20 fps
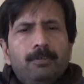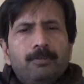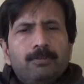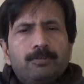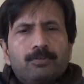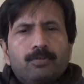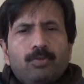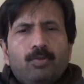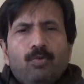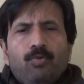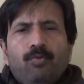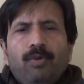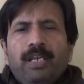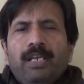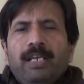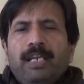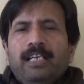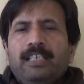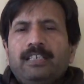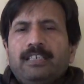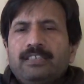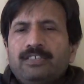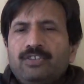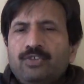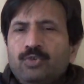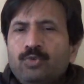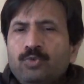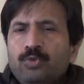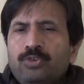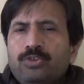So when it is
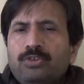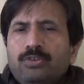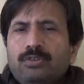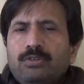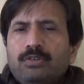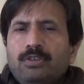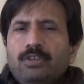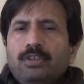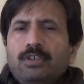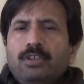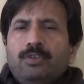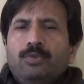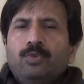used uh,